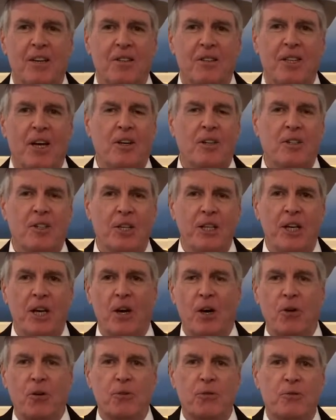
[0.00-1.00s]

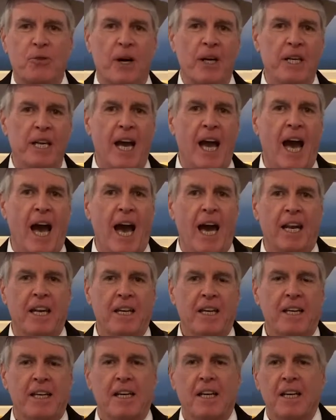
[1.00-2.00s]
tuxedo, funny
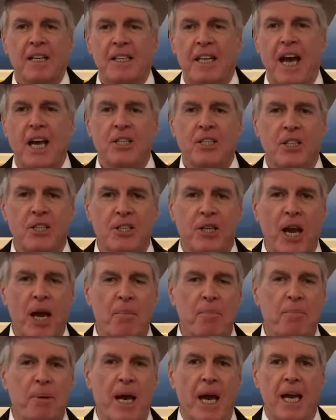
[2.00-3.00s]
hat, glass of
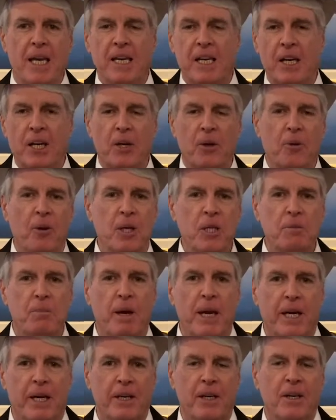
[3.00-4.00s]
champagne, and a
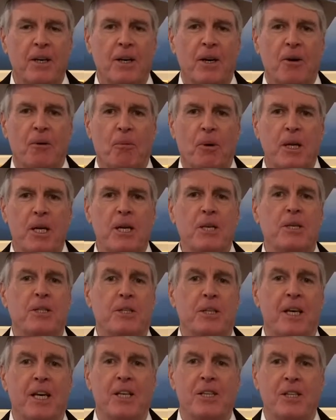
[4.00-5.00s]
noisemaker,
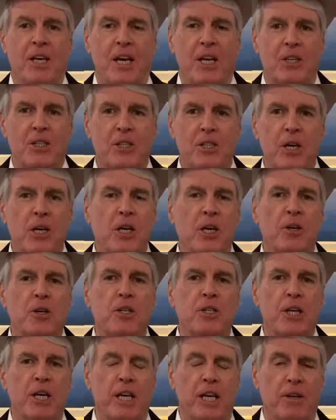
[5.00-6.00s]
it's New
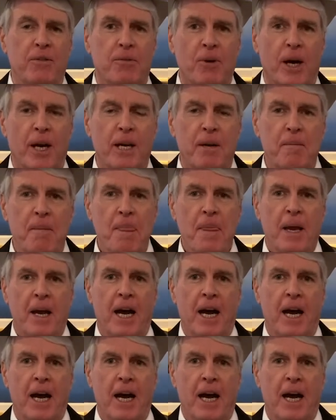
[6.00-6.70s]
Year's Eve, right?